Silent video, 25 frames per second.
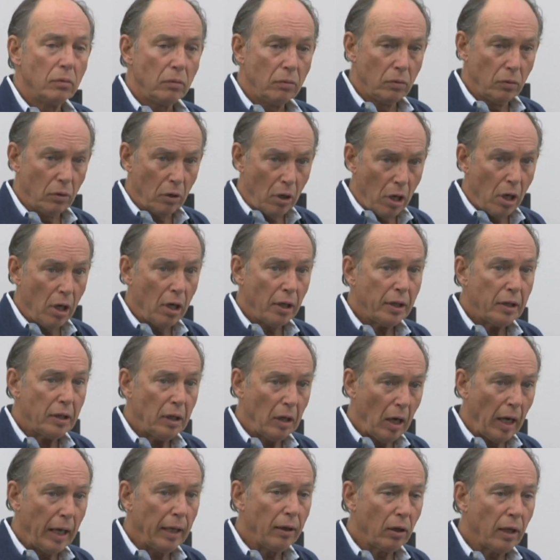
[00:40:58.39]
law
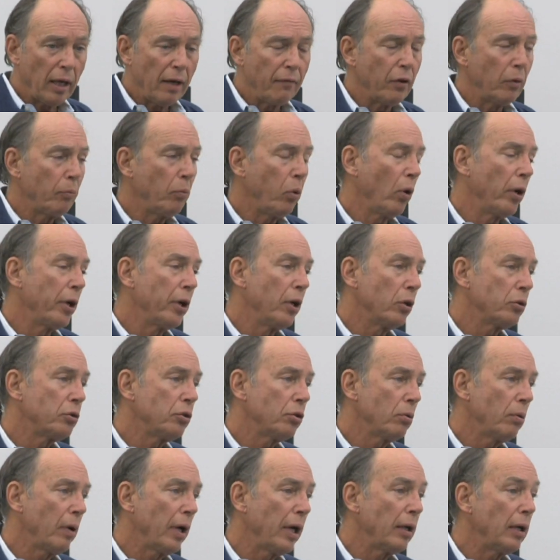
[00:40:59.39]

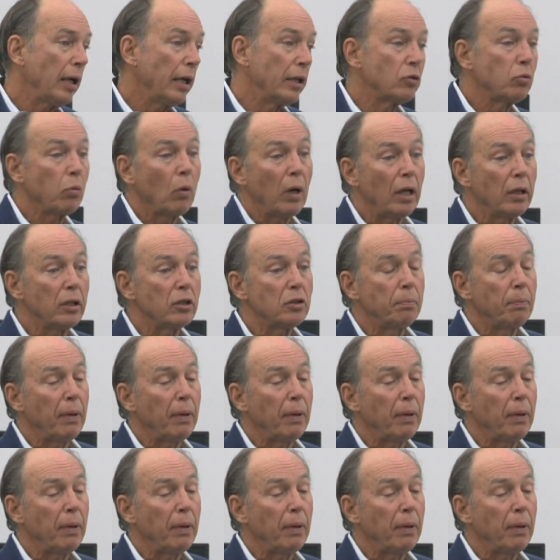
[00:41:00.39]
811.028, as well as